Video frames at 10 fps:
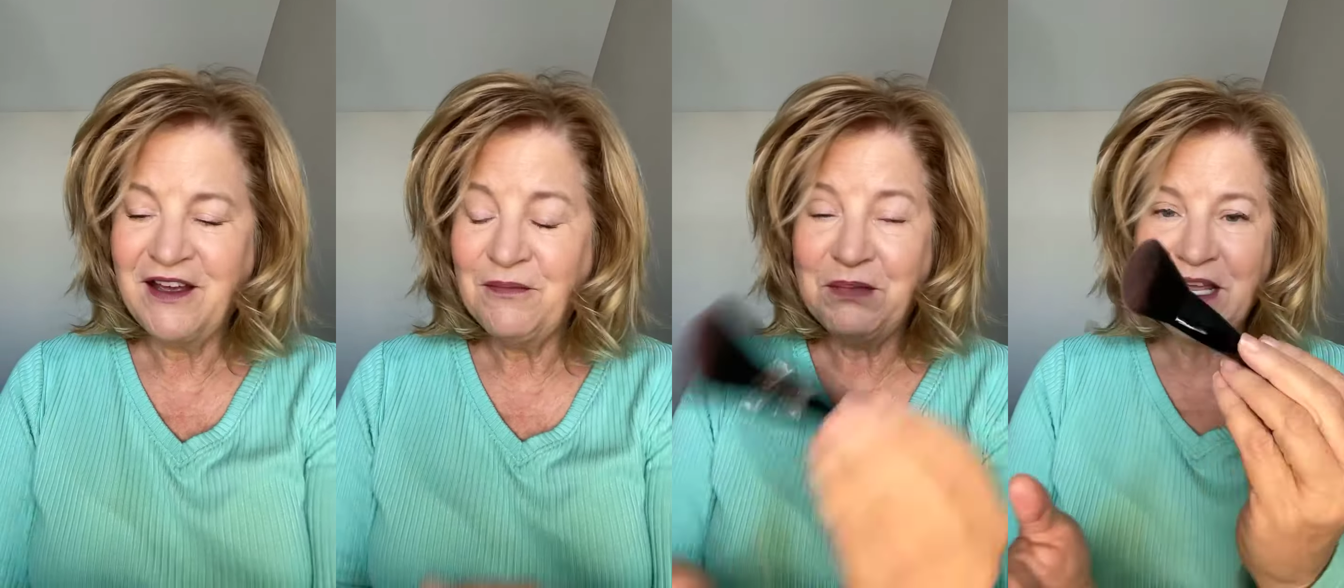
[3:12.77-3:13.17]

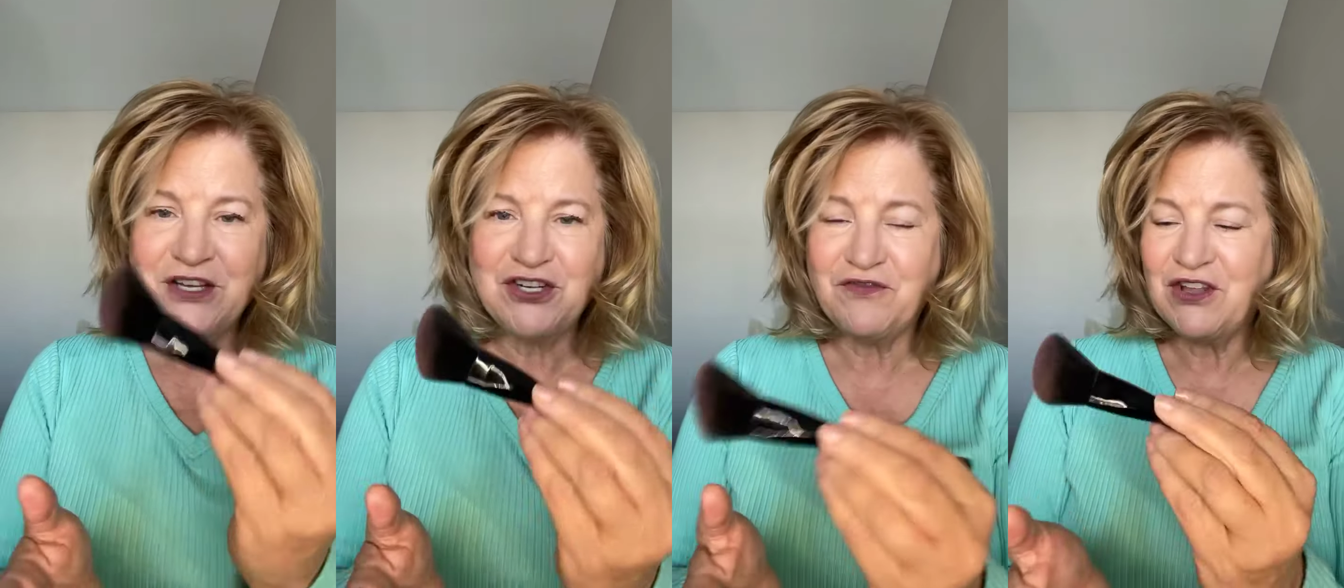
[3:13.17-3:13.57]
blush
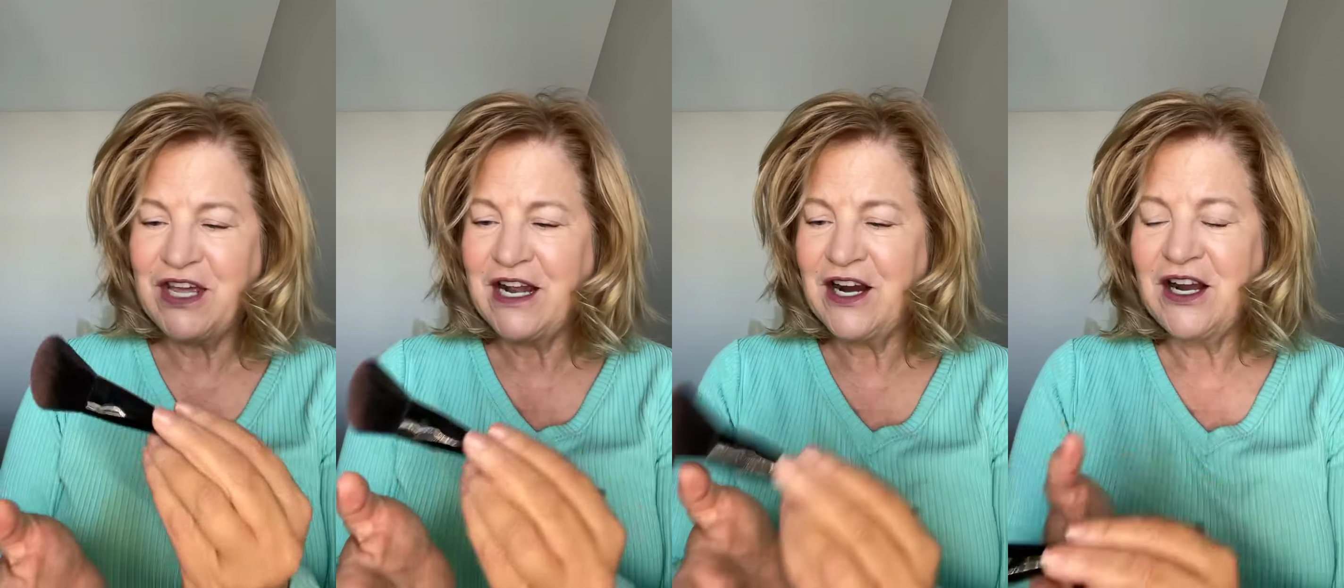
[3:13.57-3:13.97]
over
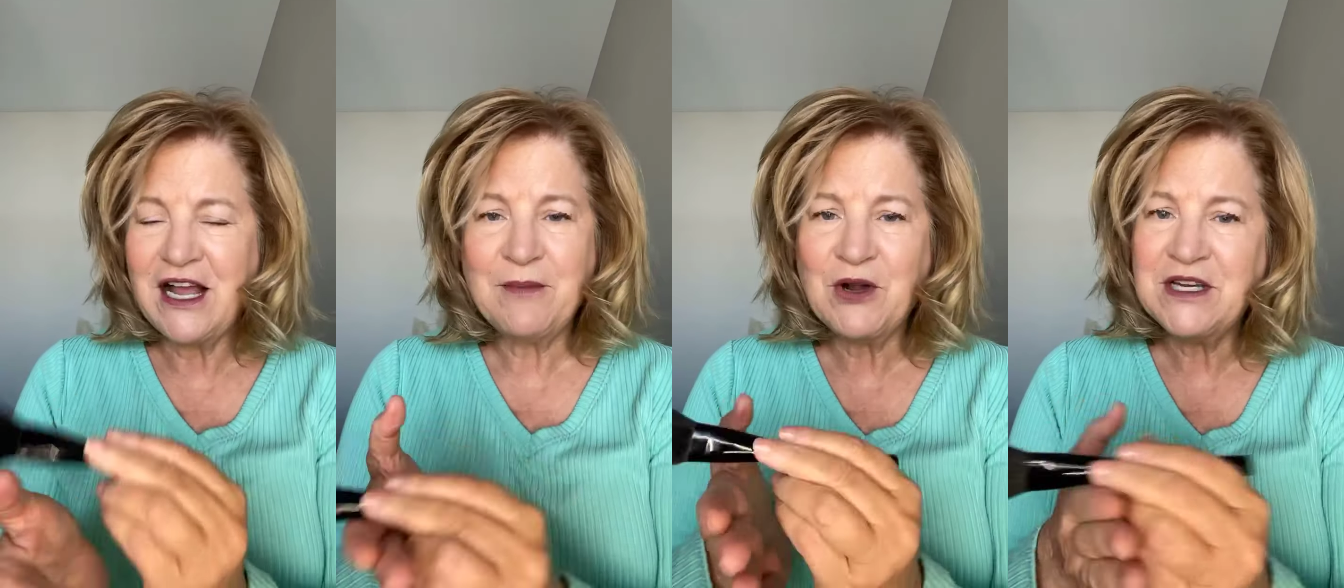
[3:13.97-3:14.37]
there.
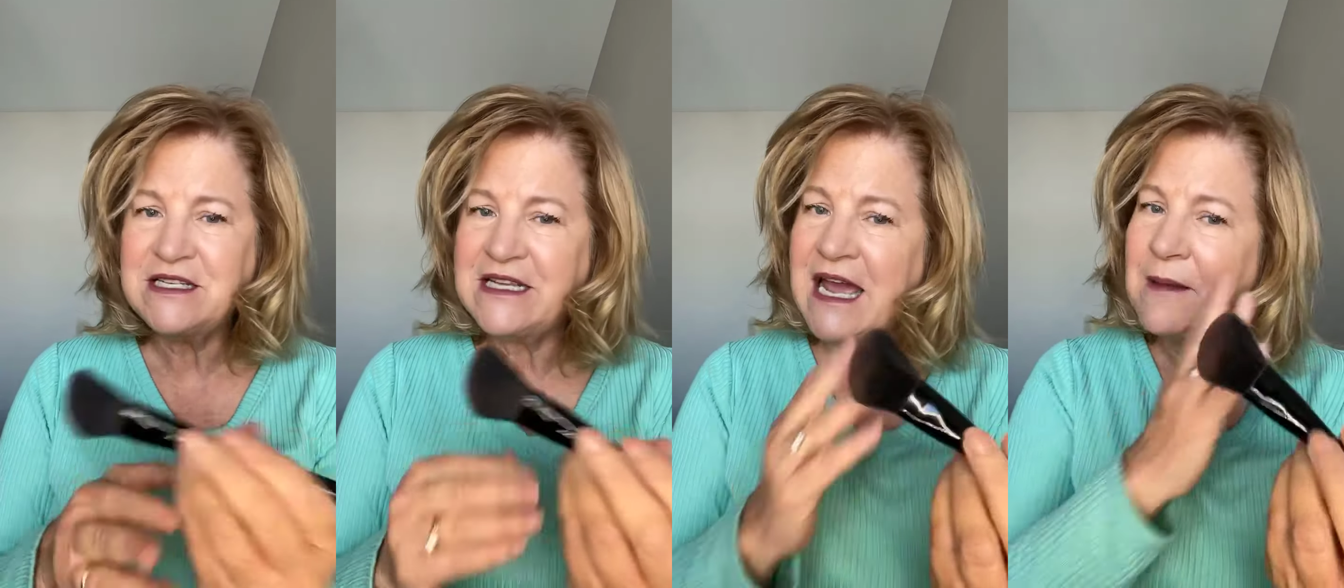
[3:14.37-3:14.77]
I'm going to
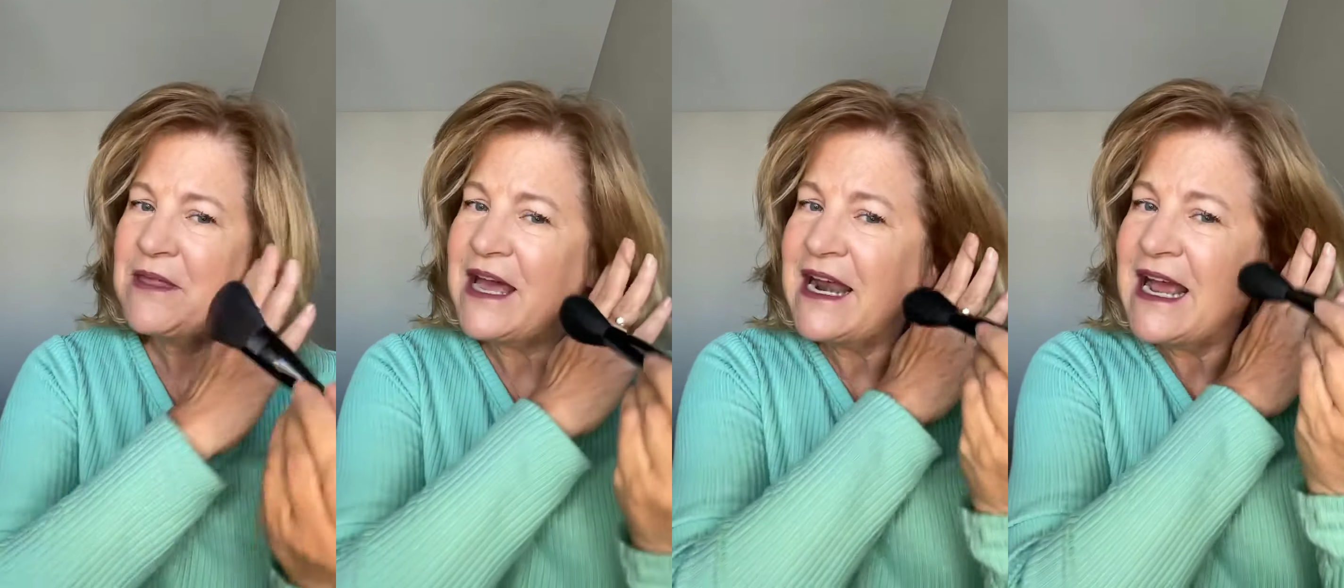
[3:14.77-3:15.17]
tap
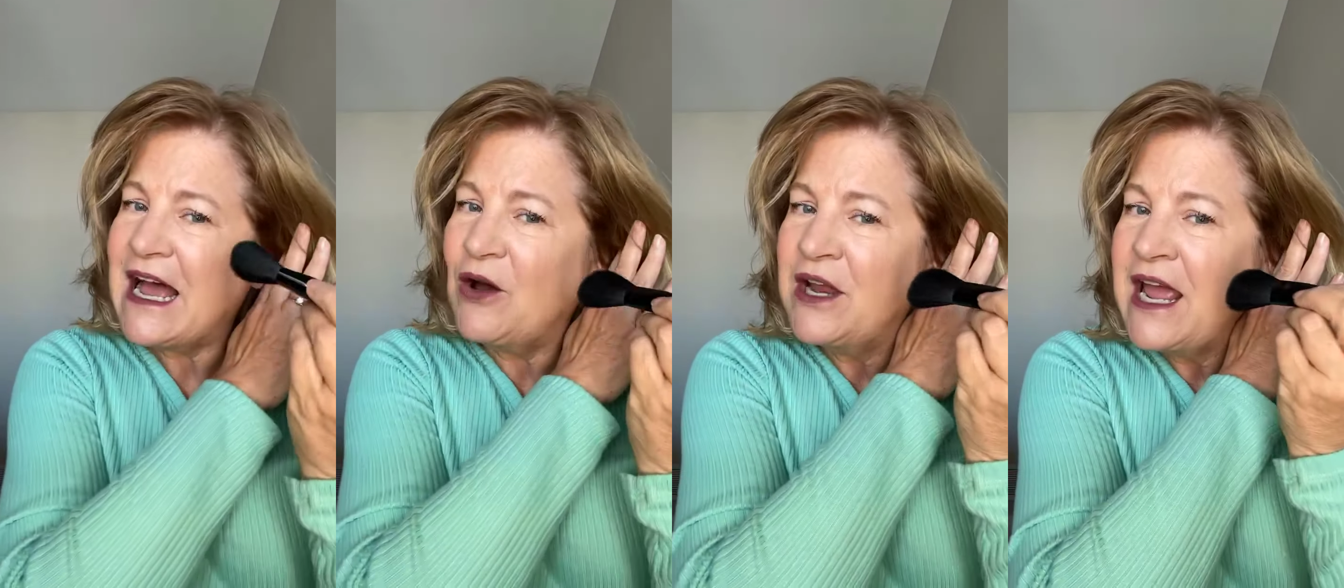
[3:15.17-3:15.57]
that out.